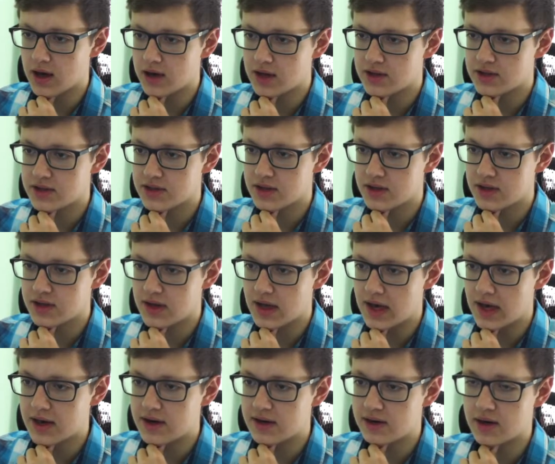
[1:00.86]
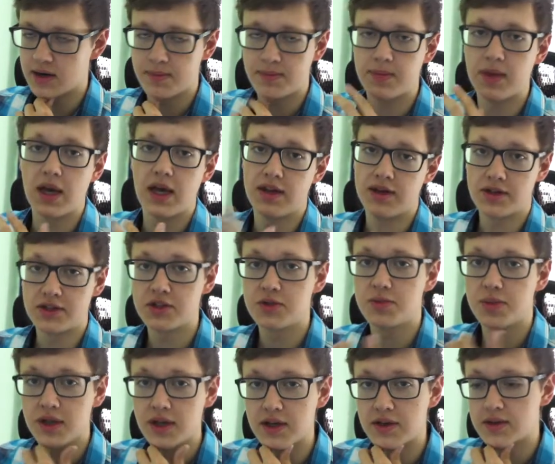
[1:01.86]
and it's going to add it up and
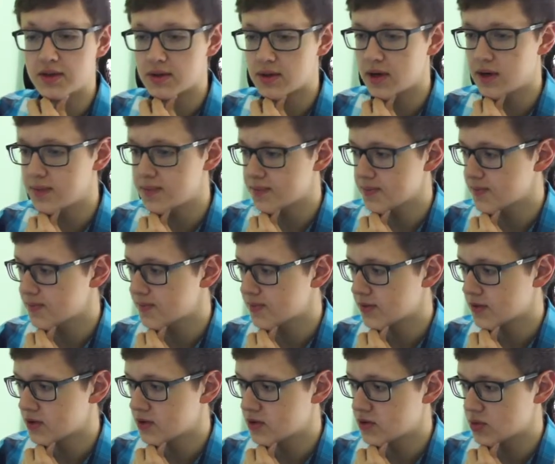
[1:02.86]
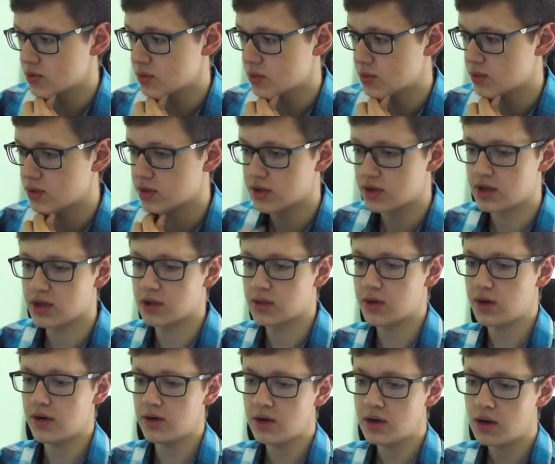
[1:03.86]
display it, okay? So we're going to click
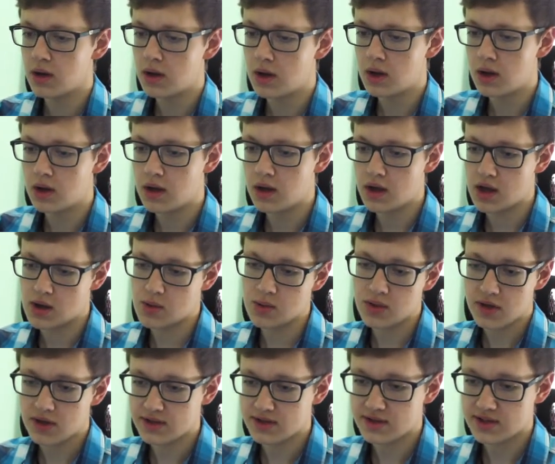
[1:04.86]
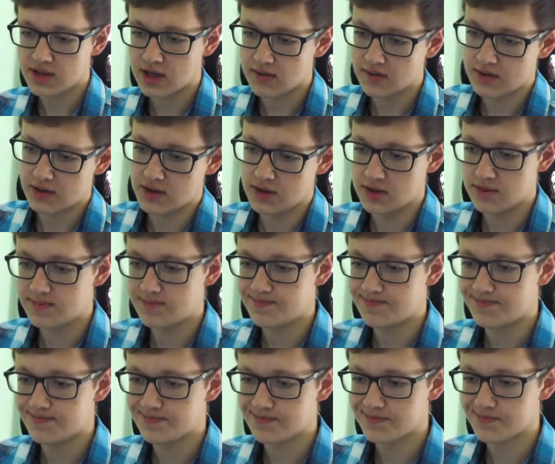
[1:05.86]
run, and we get 70.
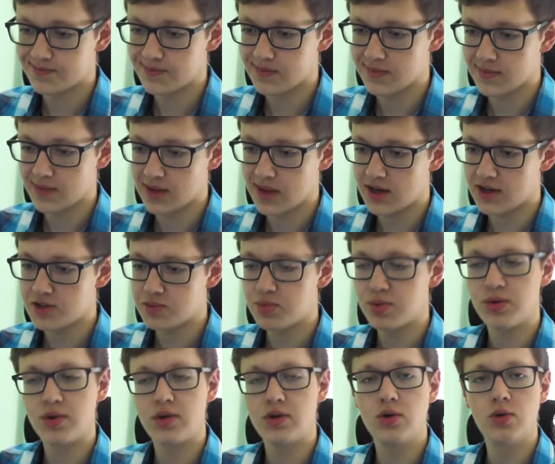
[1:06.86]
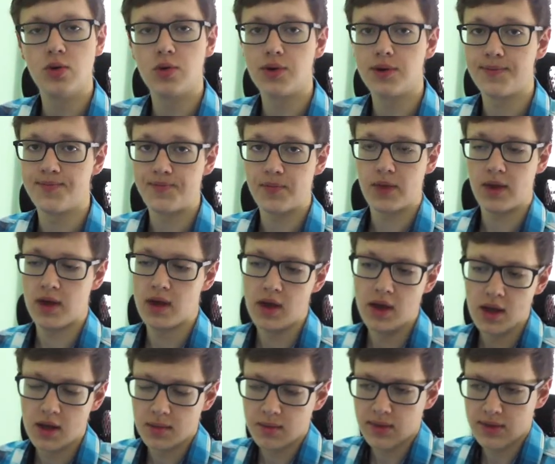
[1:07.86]
That's pretty cool.
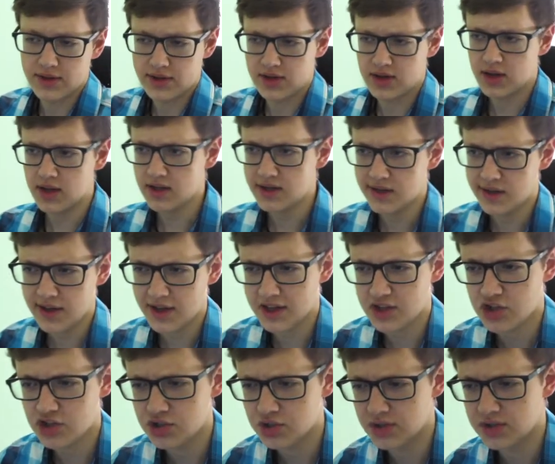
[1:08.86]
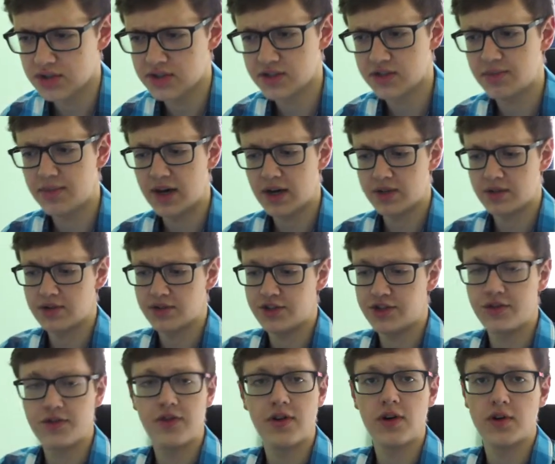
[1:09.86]
But today's lecture is about
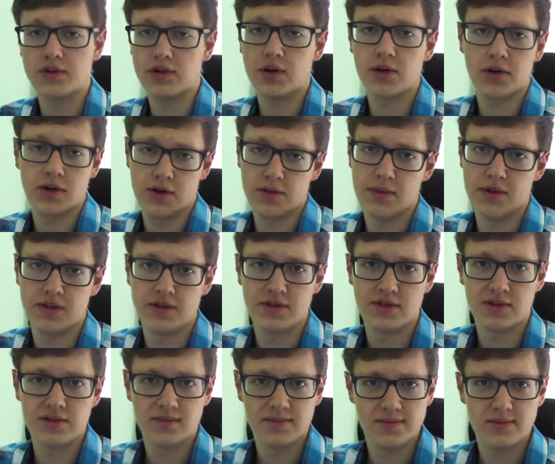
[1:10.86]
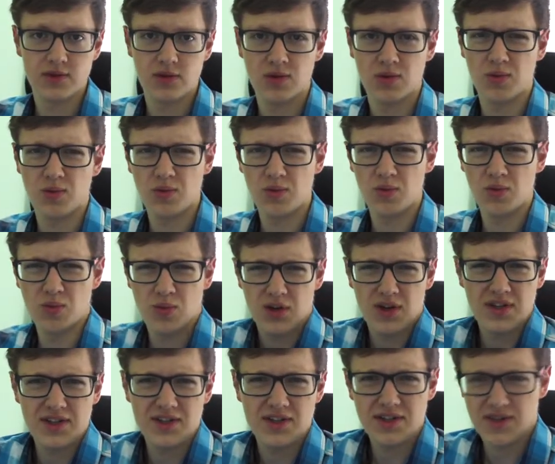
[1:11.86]
default arguments. So
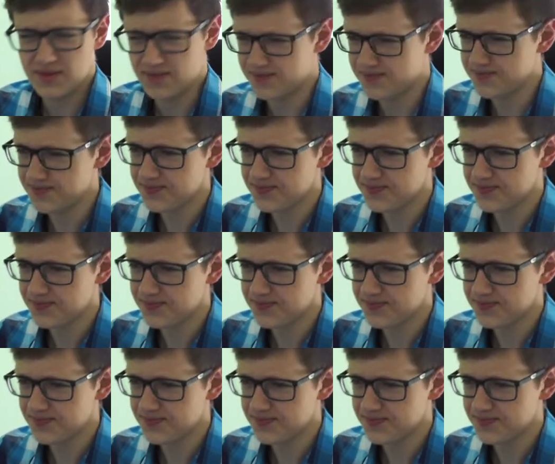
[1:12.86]
what is it?